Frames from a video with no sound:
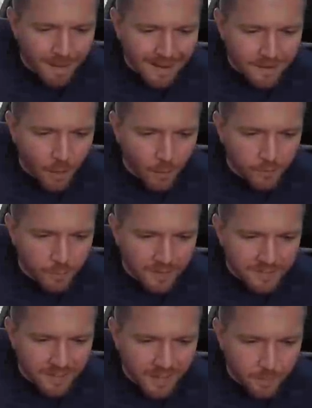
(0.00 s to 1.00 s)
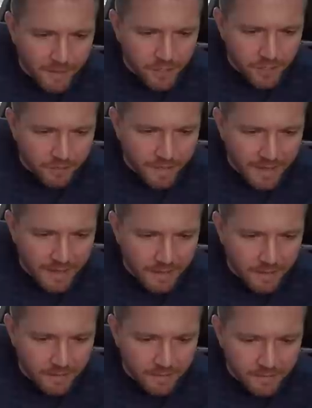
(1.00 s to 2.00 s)
Goldsberry sent in a picture of
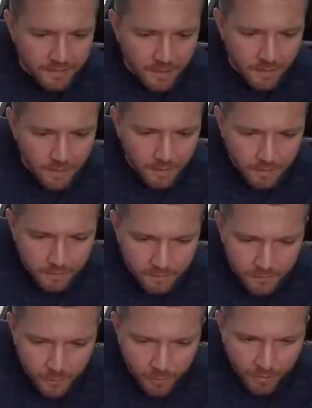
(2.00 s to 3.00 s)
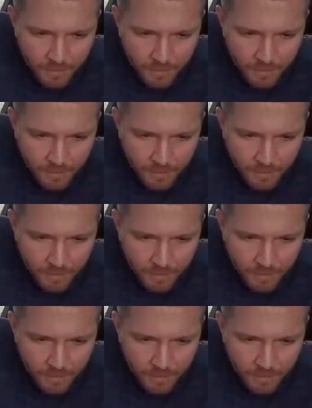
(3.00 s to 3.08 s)
his Subaru